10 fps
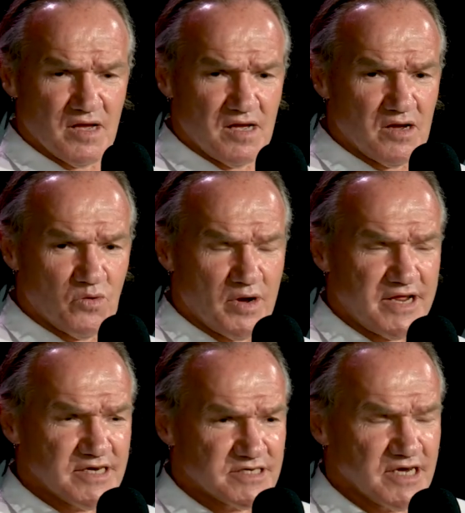Where do
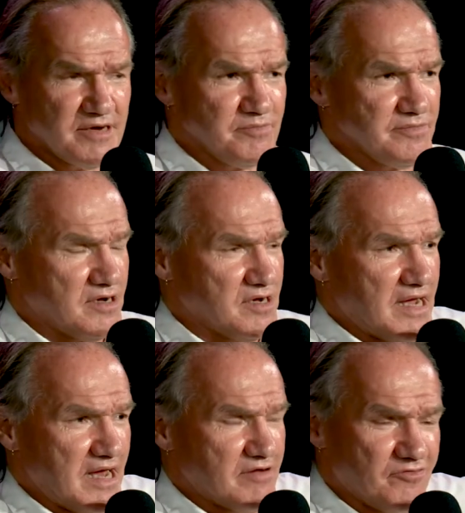you see him?
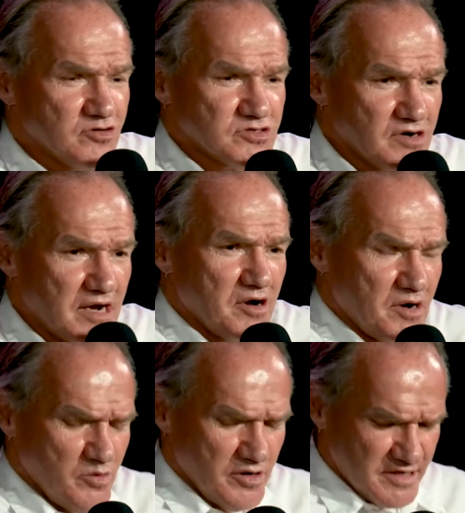Out of Footscray, where I
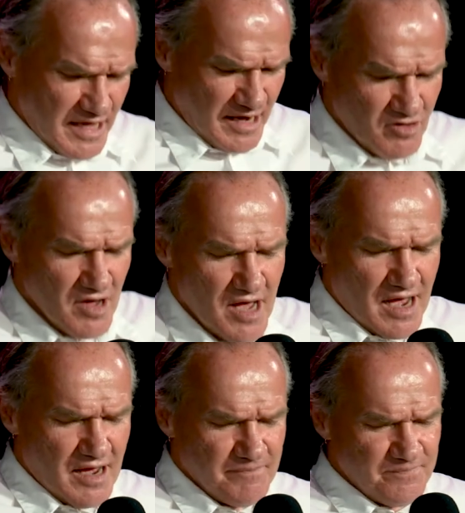work now.
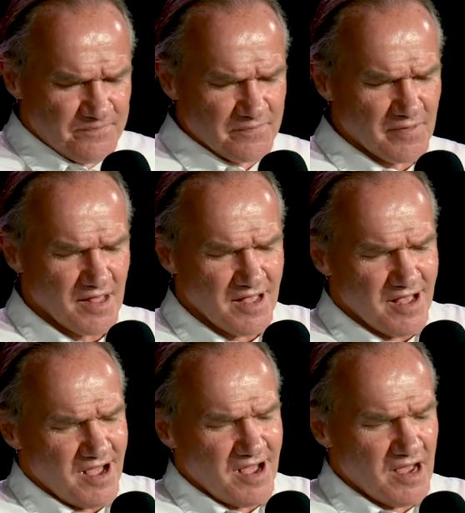Um,
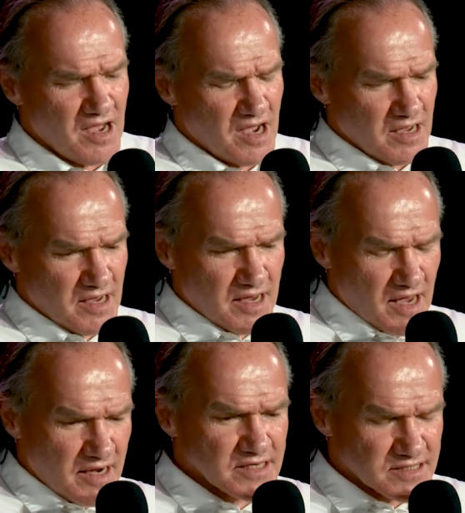it,
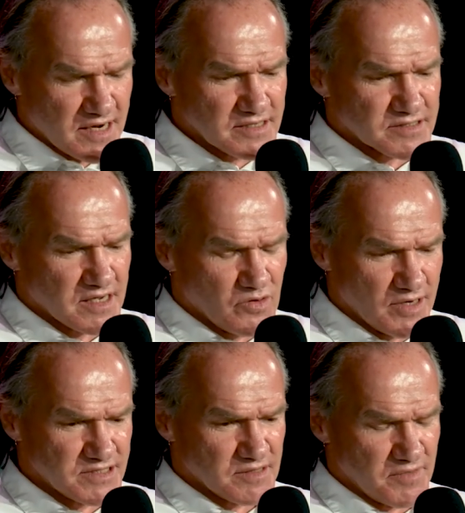it is an interesting
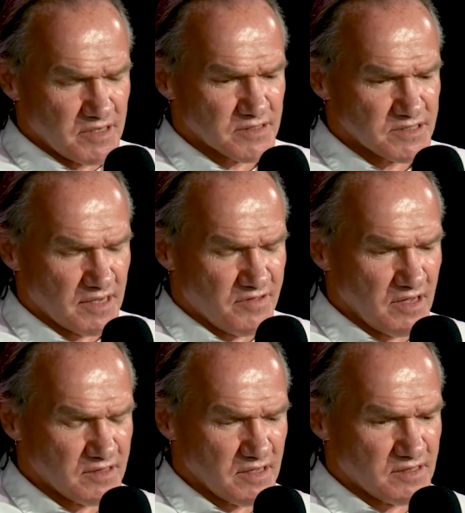question, because I
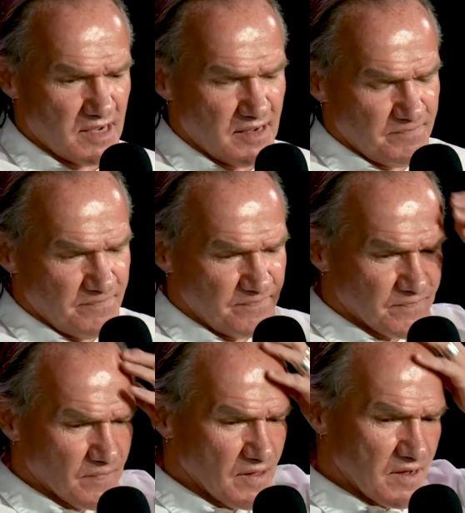think that
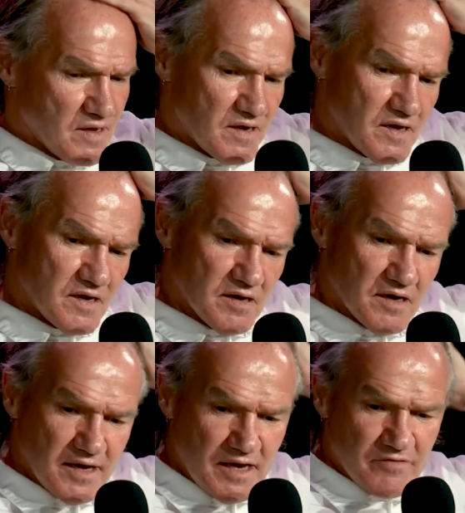um,
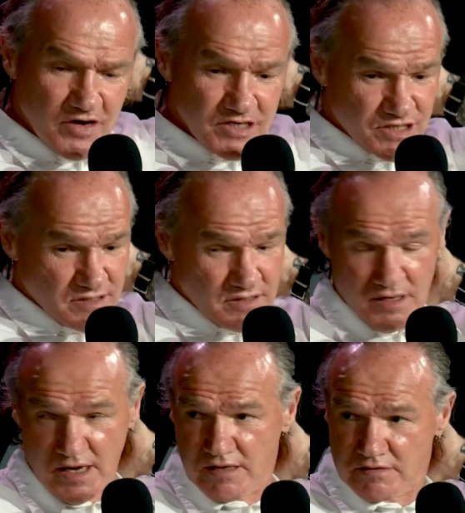in fiction,
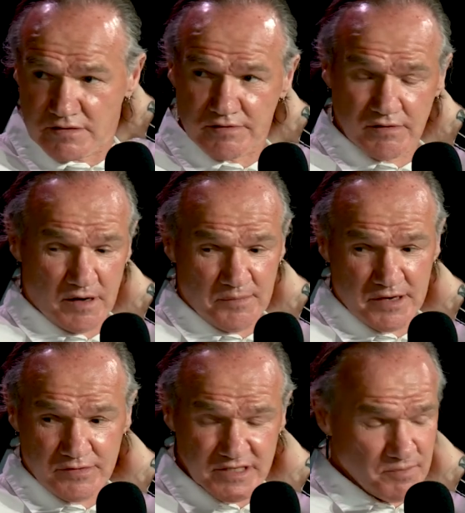and I mean,
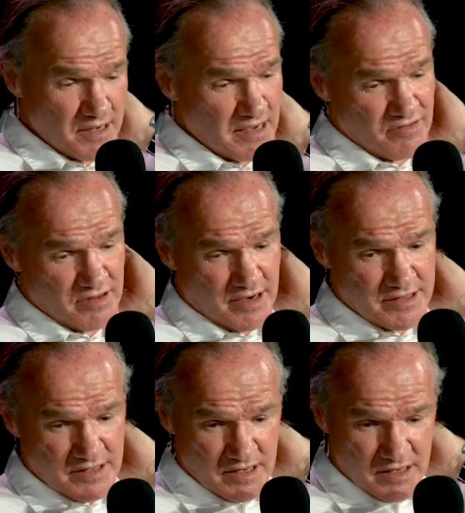Chris might have an
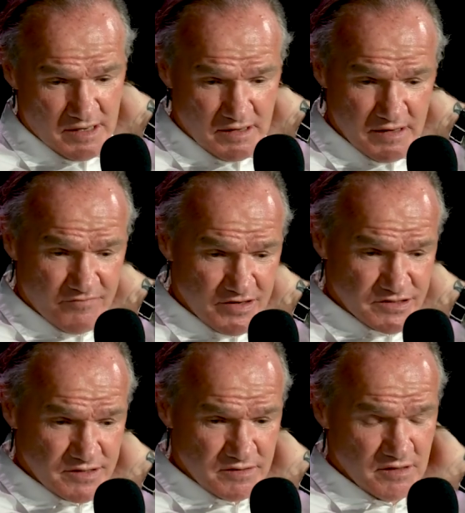idea here, in
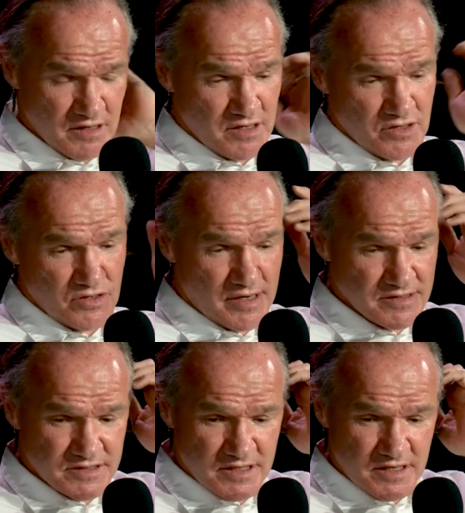fiction you don't
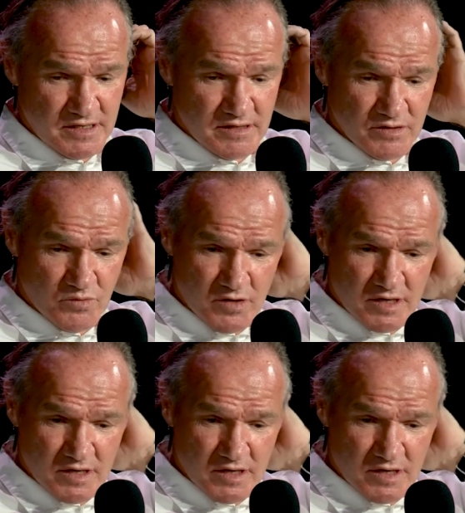see the working